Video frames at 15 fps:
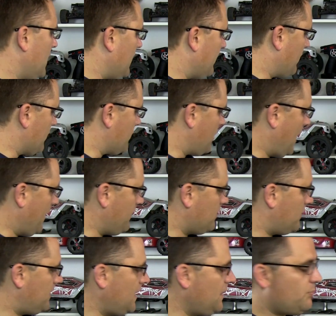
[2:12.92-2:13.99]
Of course, you have your
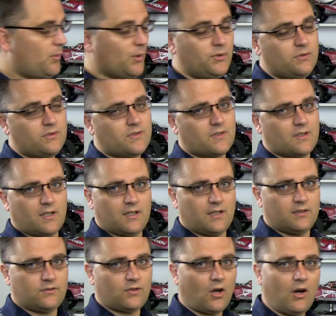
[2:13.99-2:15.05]
D-Boots
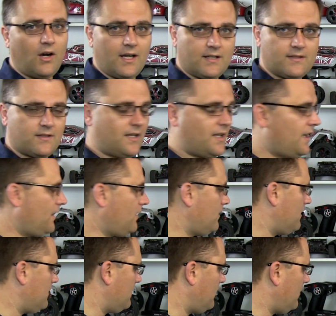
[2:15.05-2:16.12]
tires there
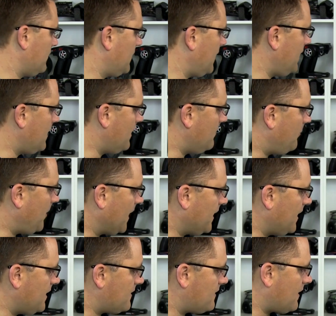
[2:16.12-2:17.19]
on the
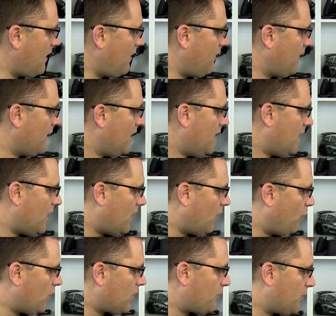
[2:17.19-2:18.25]
buggy itself.
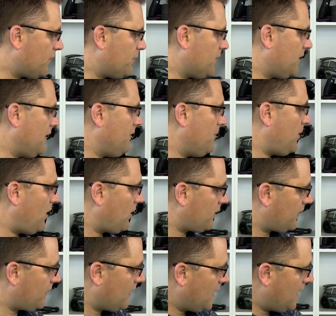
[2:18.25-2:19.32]
Waterproof receiver
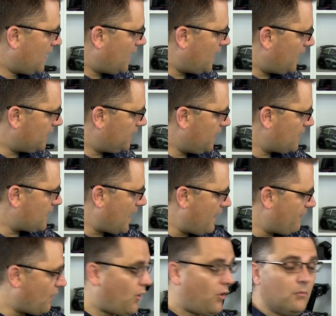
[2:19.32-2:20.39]
box. Does
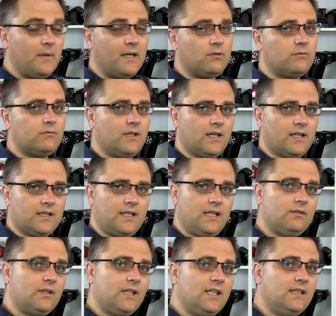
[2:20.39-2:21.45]
have all metal
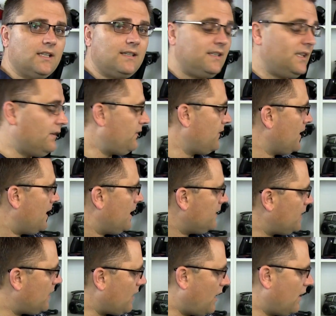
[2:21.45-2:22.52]
gearing in the diff.
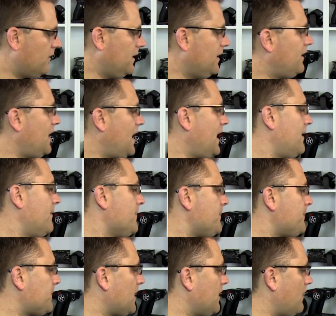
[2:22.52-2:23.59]
The only thing
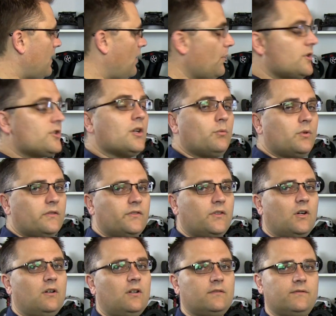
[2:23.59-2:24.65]
that I wish they would have
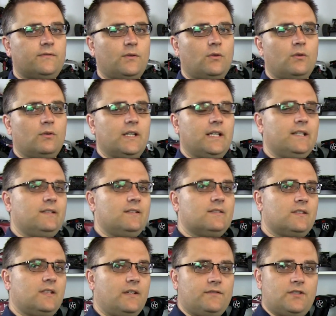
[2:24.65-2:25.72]
gone for is,
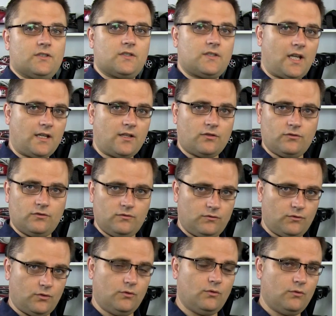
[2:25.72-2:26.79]
instead of just standard
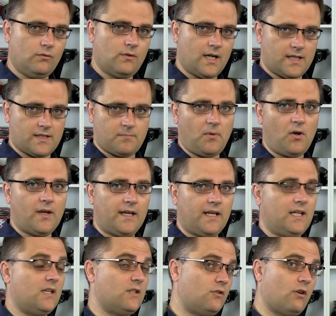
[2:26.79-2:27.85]
2 spider
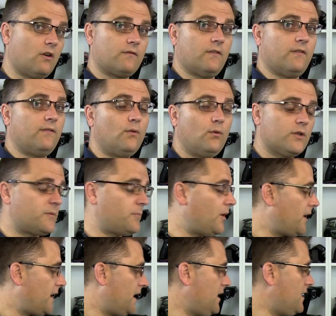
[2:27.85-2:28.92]
gears, gone for 4
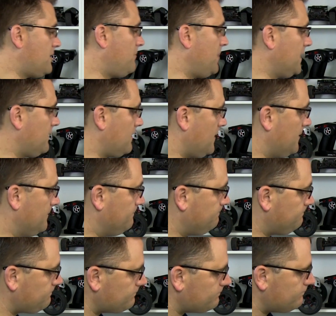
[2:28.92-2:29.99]
spider gears, but
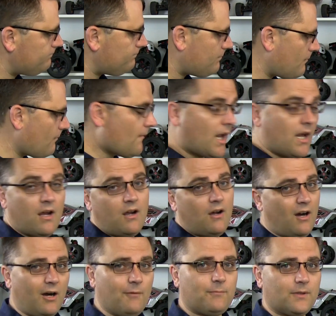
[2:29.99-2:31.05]

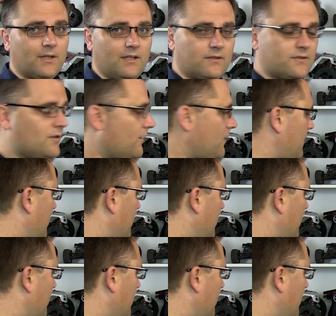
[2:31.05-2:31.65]
hopefully it's not going